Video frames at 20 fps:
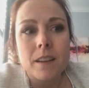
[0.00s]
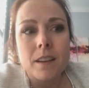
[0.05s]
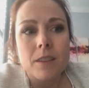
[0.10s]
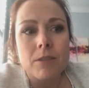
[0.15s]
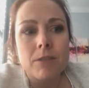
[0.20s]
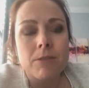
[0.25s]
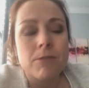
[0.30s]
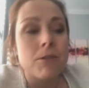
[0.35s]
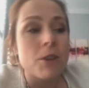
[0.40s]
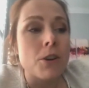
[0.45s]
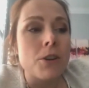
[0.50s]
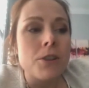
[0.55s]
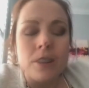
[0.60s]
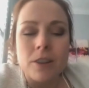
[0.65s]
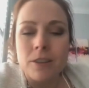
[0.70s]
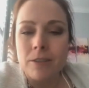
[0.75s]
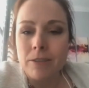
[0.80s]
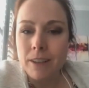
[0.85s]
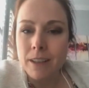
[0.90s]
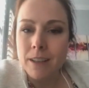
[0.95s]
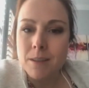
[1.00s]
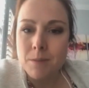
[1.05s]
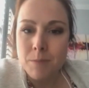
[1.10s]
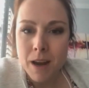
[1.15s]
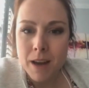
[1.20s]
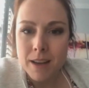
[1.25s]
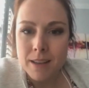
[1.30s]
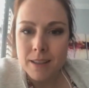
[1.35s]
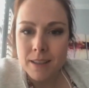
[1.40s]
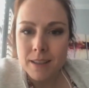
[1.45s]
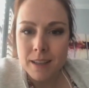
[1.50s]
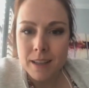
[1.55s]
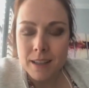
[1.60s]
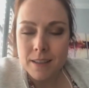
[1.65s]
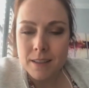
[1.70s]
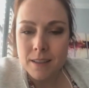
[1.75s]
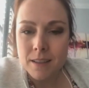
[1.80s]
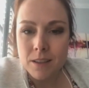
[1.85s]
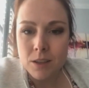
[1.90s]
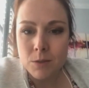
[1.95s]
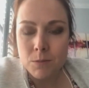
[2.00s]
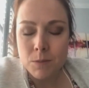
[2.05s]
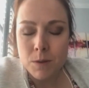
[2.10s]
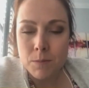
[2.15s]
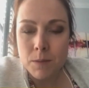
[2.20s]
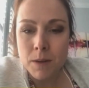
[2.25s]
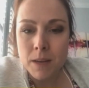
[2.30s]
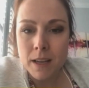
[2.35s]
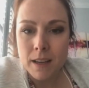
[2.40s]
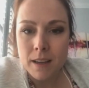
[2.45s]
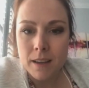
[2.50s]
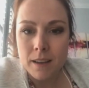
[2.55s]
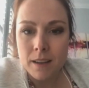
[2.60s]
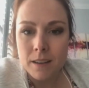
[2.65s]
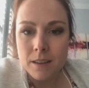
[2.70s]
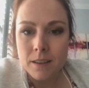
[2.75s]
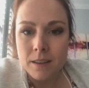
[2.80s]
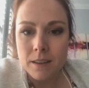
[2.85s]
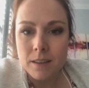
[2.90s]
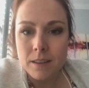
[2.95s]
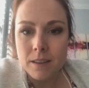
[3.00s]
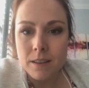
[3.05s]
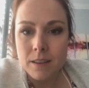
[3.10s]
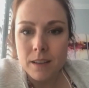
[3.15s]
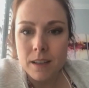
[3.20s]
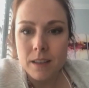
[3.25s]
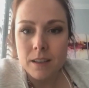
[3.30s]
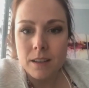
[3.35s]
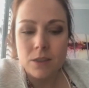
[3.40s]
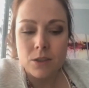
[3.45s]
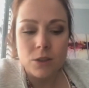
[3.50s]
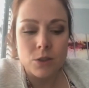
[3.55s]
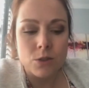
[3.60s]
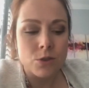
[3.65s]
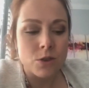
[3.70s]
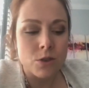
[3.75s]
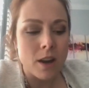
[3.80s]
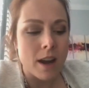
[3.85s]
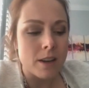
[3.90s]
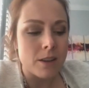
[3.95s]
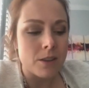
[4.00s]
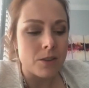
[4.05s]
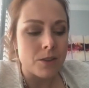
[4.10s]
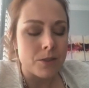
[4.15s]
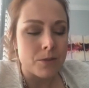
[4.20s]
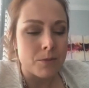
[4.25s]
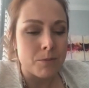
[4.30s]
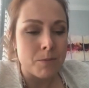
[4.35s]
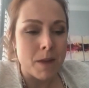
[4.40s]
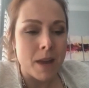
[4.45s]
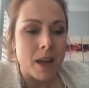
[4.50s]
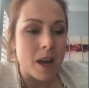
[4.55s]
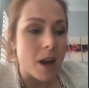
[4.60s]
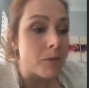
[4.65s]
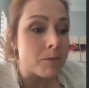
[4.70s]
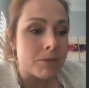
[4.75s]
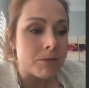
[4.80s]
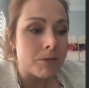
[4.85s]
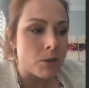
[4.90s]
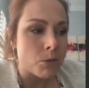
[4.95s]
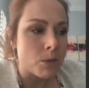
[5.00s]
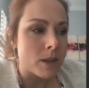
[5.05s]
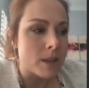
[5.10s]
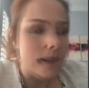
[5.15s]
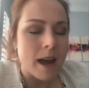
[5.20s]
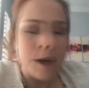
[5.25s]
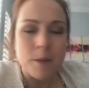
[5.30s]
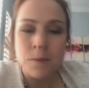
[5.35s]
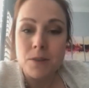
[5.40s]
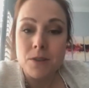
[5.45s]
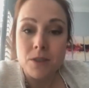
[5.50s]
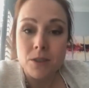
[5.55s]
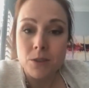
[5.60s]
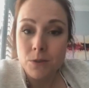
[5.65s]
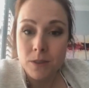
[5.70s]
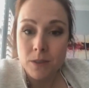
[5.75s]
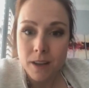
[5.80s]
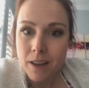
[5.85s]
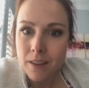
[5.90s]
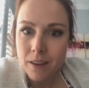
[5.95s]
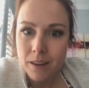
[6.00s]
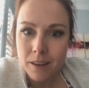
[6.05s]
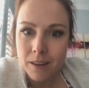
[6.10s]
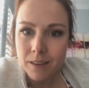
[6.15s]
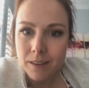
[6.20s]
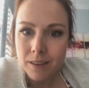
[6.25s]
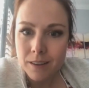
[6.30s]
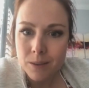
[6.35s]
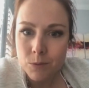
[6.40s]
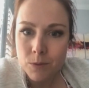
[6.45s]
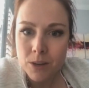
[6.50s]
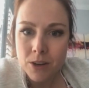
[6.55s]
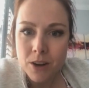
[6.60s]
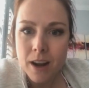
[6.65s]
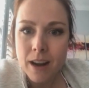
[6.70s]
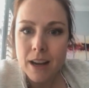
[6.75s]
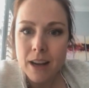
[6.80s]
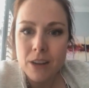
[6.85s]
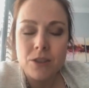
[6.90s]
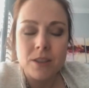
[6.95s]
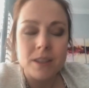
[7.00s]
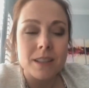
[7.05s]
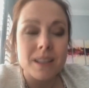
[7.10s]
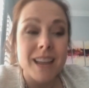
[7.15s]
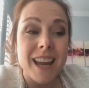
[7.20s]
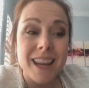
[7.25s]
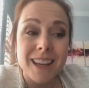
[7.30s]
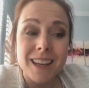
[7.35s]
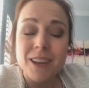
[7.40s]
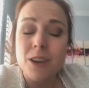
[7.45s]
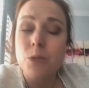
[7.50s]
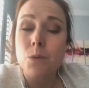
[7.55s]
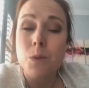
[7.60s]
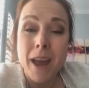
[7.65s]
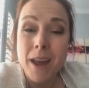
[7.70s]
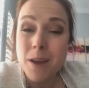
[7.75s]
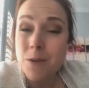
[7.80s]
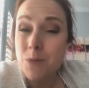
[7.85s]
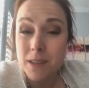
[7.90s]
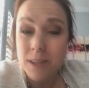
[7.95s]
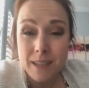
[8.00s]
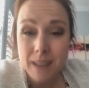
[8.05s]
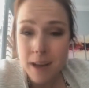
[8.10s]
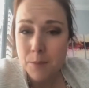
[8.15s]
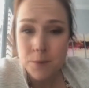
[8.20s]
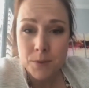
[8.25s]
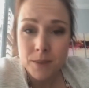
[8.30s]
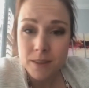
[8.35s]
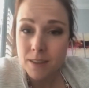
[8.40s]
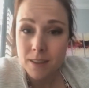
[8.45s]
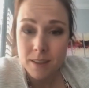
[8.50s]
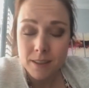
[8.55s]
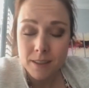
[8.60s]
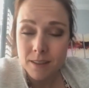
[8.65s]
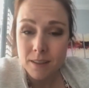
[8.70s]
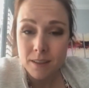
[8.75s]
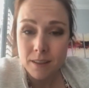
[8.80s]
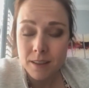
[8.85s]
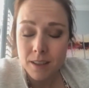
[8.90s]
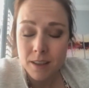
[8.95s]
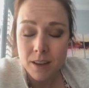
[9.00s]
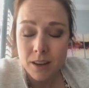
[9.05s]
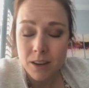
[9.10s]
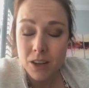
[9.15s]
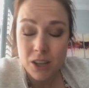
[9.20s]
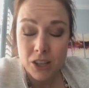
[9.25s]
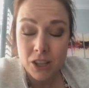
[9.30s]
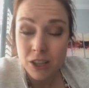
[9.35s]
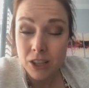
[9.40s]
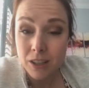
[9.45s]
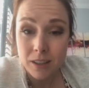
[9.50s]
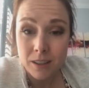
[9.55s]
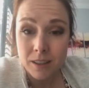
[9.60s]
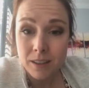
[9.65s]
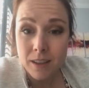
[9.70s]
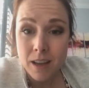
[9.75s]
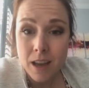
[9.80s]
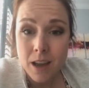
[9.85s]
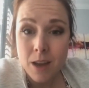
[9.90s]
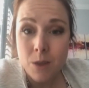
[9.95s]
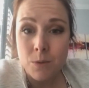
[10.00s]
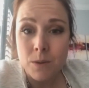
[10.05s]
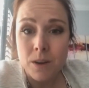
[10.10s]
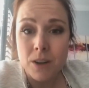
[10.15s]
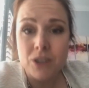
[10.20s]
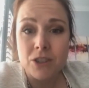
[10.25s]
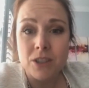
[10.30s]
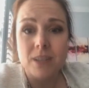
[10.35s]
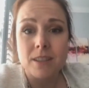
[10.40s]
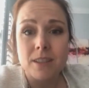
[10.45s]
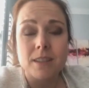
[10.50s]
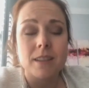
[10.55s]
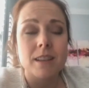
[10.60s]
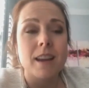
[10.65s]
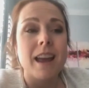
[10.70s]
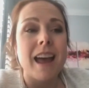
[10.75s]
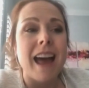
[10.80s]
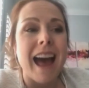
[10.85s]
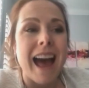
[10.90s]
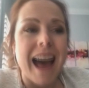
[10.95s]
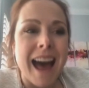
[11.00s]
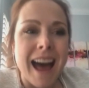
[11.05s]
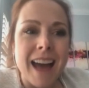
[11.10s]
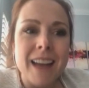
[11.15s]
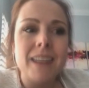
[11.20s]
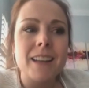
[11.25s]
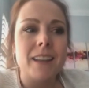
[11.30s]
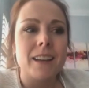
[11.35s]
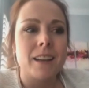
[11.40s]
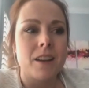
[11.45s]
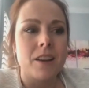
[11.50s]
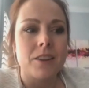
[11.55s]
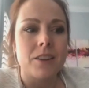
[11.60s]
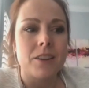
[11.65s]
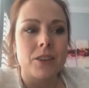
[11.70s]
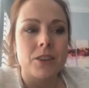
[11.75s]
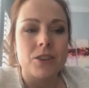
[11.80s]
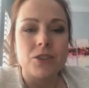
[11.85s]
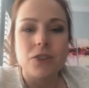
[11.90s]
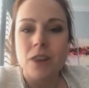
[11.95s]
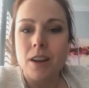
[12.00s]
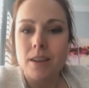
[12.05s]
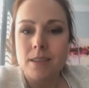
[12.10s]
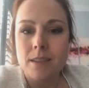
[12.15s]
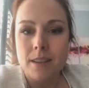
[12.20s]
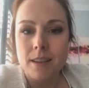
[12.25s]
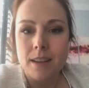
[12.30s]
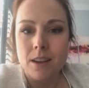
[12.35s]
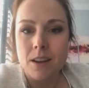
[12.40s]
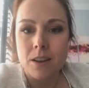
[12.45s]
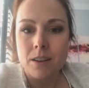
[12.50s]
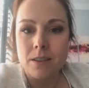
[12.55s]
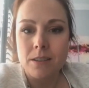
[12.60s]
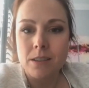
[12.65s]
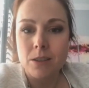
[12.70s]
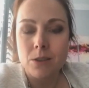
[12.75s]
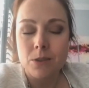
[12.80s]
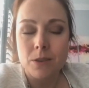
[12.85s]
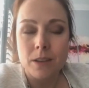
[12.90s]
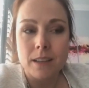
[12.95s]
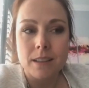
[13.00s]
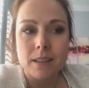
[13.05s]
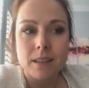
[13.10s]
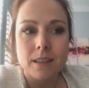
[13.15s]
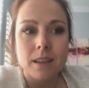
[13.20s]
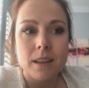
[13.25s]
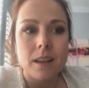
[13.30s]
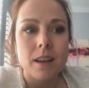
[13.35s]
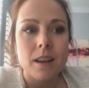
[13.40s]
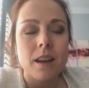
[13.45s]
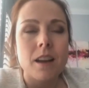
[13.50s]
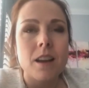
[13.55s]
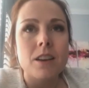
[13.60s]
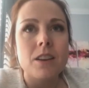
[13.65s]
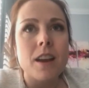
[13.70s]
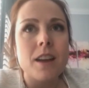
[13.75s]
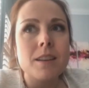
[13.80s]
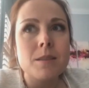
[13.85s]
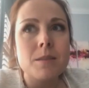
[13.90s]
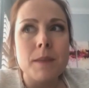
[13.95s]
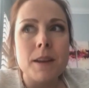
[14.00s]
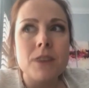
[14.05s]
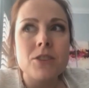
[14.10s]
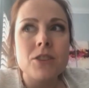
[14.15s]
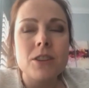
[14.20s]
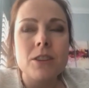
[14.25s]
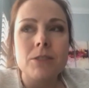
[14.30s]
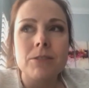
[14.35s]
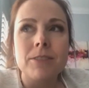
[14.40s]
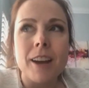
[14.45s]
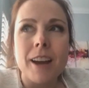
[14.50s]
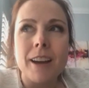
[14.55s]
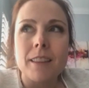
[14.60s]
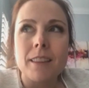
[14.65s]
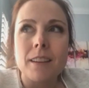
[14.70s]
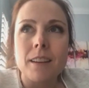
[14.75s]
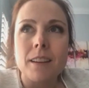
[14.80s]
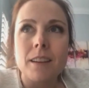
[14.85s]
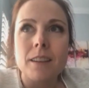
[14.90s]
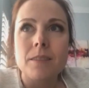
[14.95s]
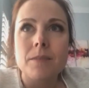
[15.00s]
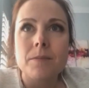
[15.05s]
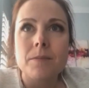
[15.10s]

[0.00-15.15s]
further victimize an innocent human being to try to make up for what's happened to another. We're not actually taking away what's happened to the young girl. We are just adding another atrocity onto it. Not to mention the fact that